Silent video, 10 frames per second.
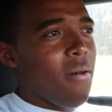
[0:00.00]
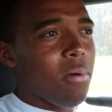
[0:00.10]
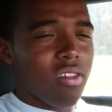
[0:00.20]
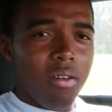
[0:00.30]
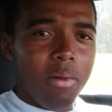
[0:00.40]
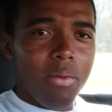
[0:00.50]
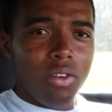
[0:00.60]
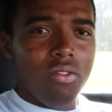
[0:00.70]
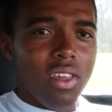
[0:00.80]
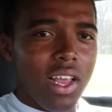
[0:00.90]
but some people
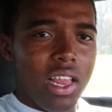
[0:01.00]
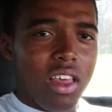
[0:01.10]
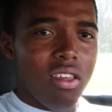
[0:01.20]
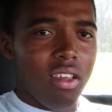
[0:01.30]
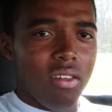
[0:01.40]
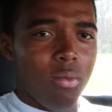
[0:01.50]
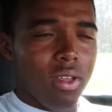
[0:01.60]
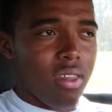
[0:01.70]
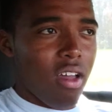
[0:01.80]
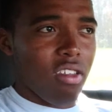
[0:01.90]
do say that this
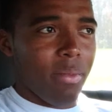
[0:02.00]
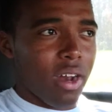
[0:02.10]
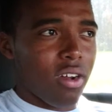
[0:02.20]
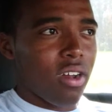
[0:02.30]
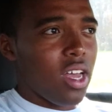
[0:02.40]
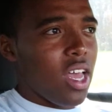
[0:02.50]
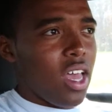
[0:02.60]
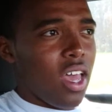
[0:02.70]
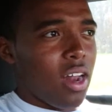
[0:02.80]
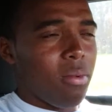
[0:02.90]
one sounds better,
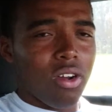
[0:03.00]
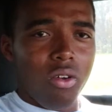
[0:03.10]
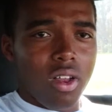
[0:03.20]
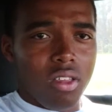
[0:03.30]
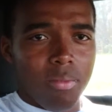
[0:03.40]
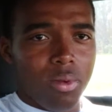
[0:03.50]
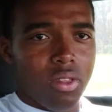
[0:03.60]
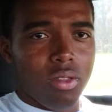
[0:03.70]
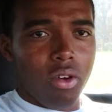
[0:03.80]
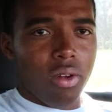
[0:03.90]
and I'm gonna go ahead and
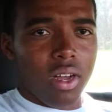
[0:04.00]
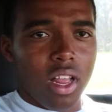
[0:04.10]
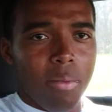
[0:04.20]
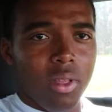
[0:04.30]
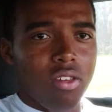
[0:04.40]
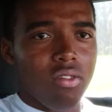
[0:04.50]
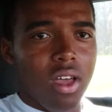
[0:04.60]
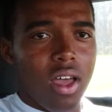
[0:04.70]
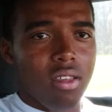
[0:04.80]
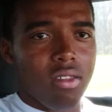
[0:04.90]
throw in a clip and let you
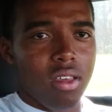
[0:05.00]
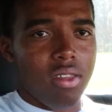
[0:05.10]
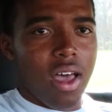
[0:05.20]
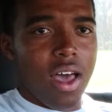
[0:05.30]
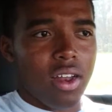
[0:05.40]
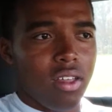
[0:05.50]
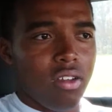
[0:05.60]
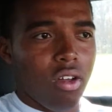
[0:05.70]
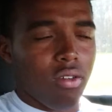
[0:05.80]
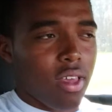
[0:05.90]
guys decide,
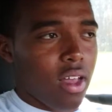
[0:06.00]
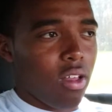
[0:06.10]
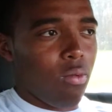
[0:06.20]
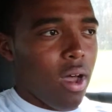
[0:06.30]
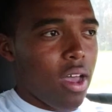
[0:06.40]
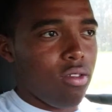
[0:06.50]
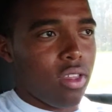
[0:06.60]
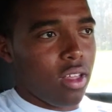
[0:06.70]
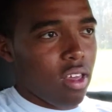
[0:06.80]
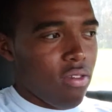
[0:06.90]
you know, exactly how you
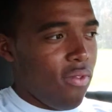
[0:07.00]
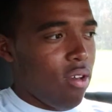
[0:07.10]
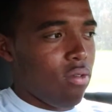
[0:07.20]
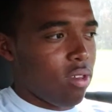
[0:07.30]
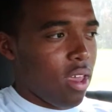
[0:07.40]
think this vehicle